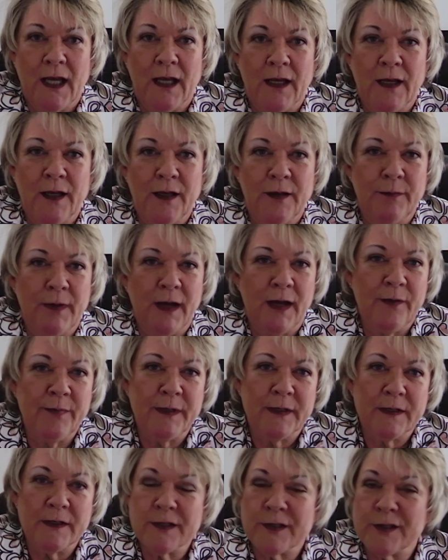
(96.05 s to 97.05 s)

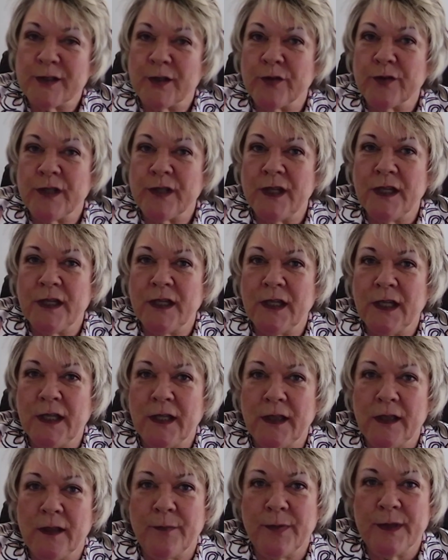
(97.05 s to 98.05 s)
I've been consulting
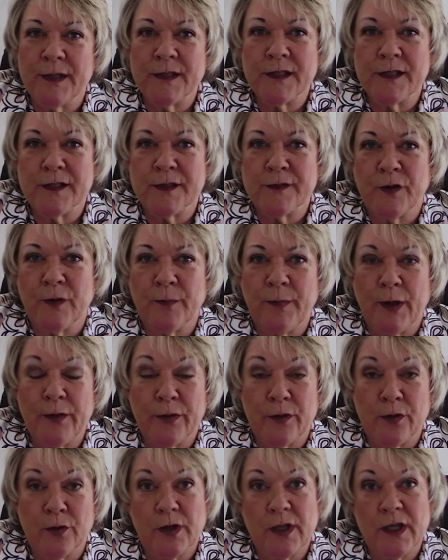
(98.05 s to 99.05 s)
in the business for
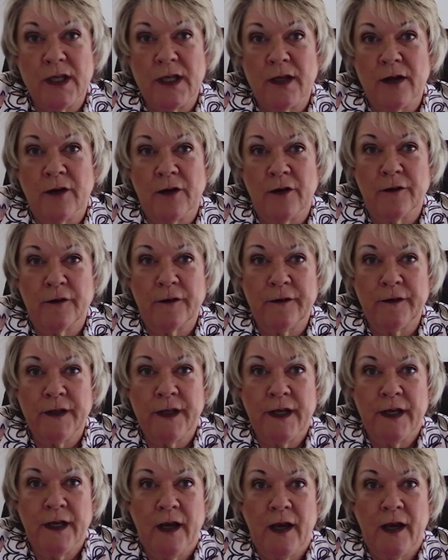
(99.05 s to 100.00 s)
about 30 years.